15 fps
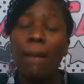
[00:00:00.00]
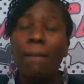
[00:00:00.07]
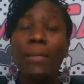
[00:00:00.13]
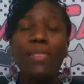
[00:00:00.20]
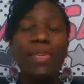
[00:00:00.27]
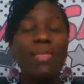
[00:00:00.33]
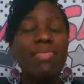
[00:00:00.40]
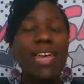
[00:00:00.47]

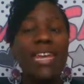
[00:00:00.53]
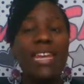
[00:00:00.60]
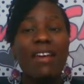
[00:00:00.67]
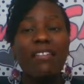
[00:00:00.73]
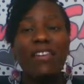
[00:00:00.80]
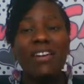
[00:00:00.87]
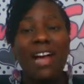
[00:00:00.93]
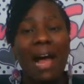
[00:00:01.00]
but then they
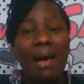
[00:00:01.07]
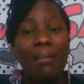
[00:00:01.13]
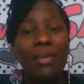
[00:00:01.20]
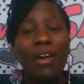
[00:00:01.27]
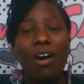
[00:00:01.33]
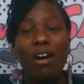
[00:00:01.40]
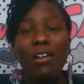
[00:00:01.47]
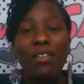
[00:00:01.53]
never got me
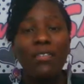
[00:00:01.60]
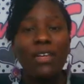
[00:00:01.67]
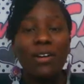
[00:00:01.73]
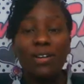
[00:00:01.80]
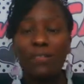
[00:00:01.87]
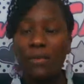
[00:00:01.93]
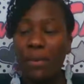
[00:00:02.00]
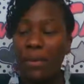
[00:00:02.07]
all of their
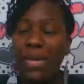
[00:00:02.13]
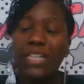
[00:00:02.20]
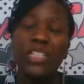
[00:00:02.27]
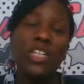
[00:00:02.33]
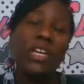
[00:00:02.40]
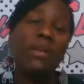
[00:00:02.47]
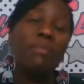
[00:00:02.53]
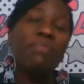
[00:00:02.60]

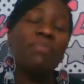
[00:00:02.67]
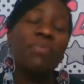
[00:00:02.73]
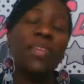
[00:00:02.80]
information